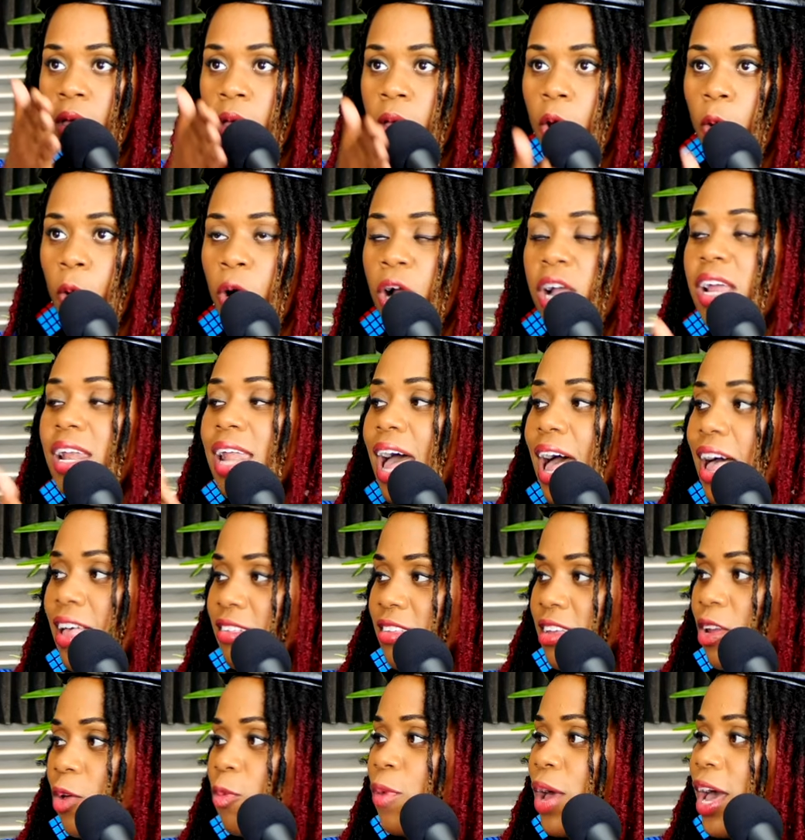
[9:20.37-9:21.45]
organized
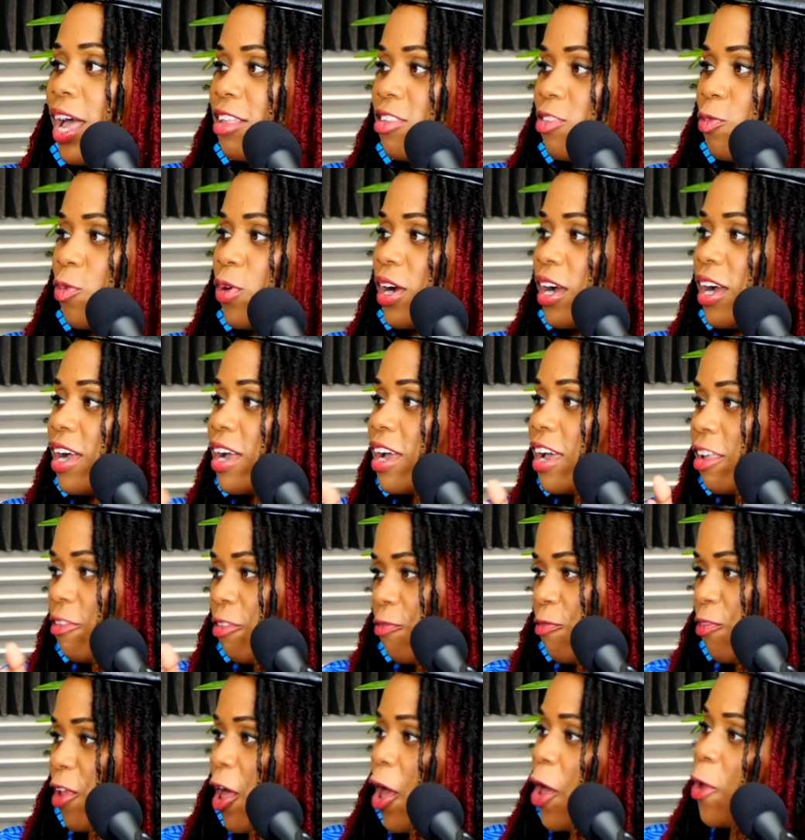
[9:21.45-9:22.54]
in a way to where
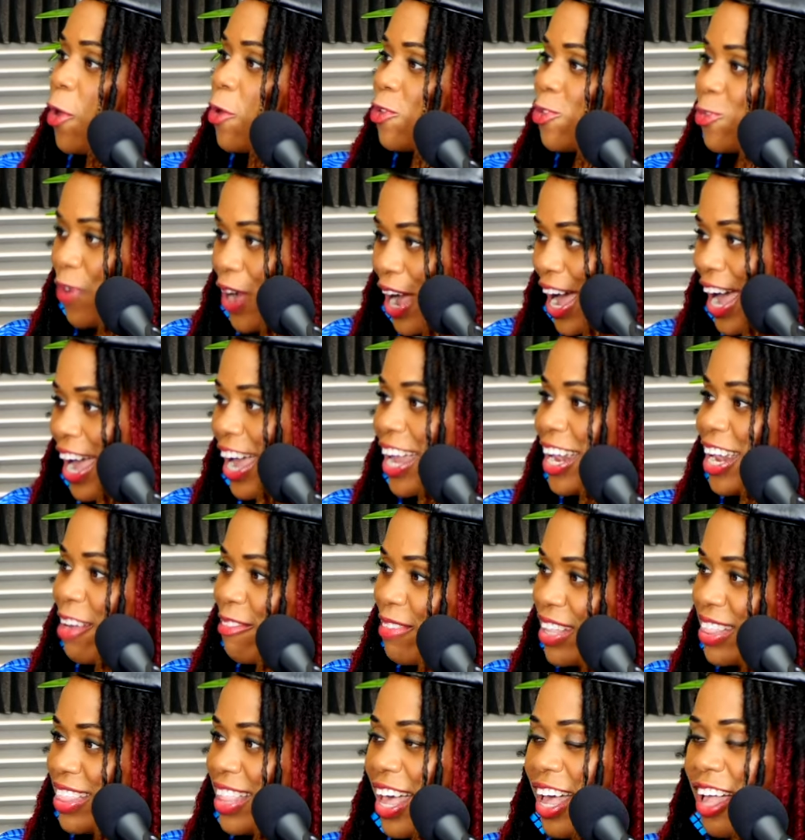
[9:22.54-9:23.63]
it flows right and
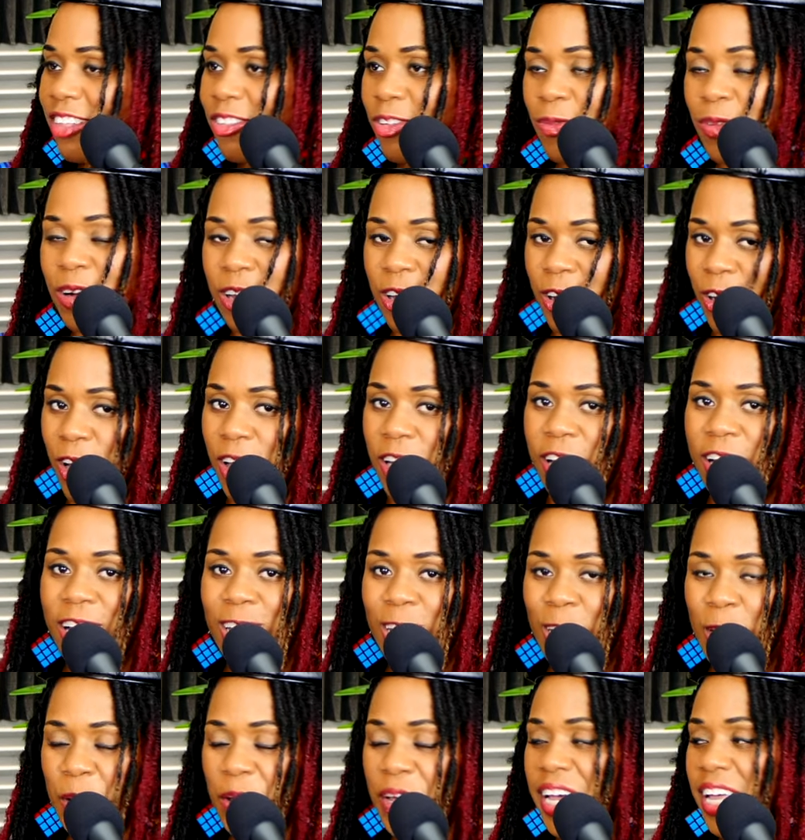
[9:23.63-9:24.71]
everything, to where mm-hmm. you're going to
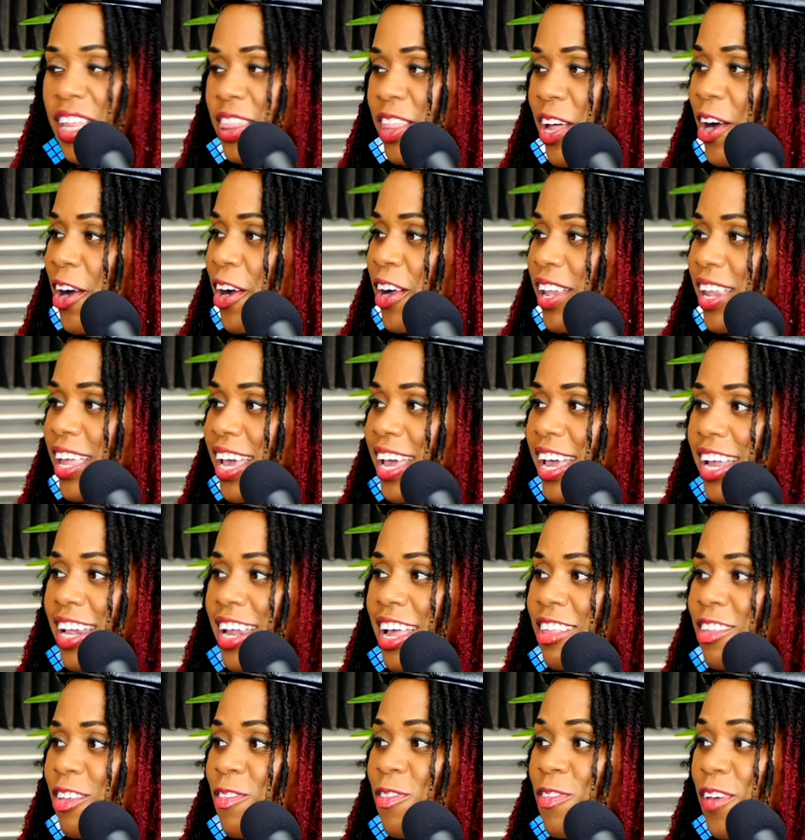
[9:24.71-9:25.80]
enjoy it thoroughly. It
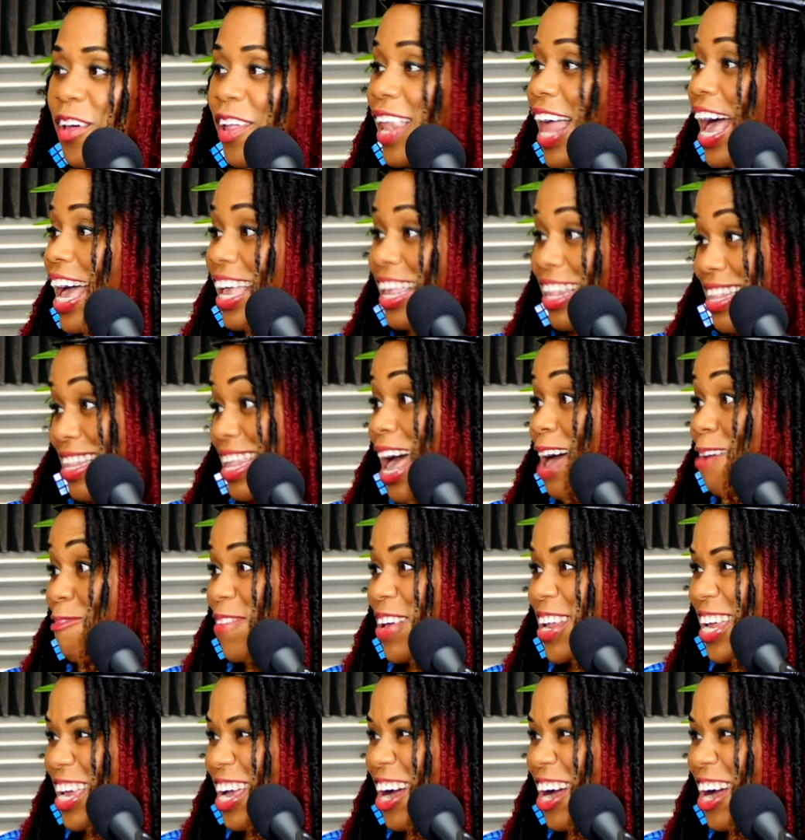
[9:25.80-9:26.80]
doesn't feel like it's that many